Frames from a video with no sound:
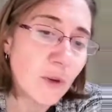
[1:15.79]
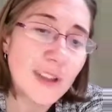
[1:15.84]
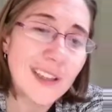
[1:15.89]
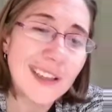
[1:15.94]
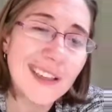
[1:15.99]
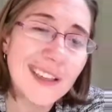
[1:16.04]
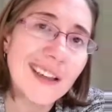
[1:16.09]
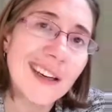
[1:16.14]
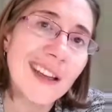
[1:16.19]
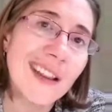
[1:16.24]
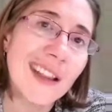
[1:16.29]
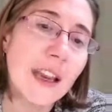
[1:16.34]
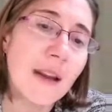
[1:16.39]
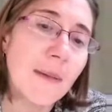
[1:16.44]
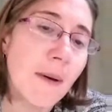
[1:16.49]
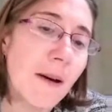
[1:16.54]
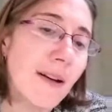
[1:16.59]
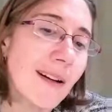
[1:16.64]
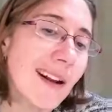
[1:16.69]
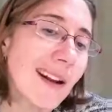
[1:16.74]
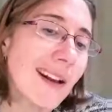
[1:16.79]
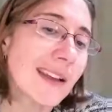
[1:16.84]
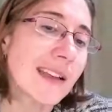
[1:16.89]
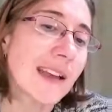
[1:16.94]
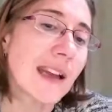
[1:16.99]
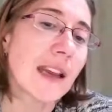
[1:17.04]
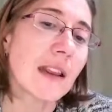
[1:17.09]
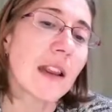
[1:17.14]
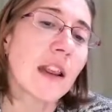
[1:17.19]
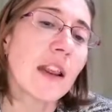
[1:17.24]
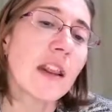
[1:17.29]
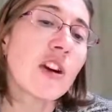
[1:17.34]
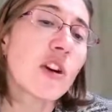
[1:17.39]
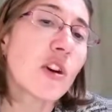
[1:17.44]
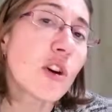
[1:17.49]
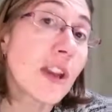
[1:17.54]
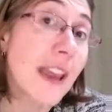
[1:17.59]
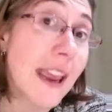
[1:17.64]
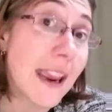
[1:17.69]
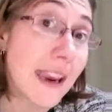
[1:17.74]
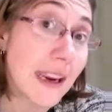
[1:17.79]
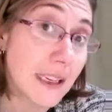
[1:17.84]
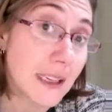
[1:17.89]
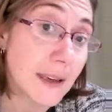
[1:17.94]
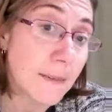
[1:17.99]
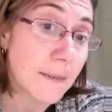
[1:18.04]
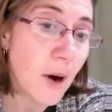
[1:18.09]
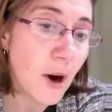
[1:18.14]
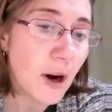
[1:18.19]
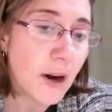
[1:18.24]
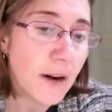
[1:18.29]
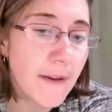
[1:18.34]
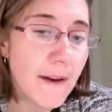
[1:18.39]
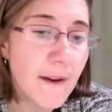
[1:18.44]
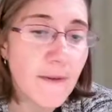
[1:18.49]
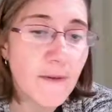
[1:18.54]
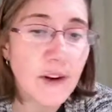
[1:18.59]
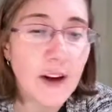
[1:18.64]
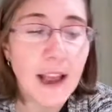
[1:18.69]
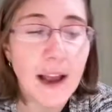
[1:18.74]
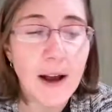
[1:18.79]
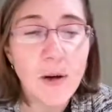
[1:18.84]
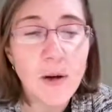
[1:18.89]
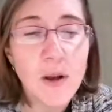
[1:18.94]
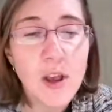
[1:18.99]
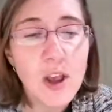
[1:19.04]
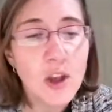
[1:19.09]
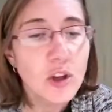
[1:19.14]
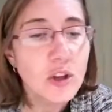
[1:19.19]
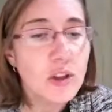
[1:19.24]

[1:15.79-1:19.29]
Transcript: We're just going to think about it as like the 38 part of it for now.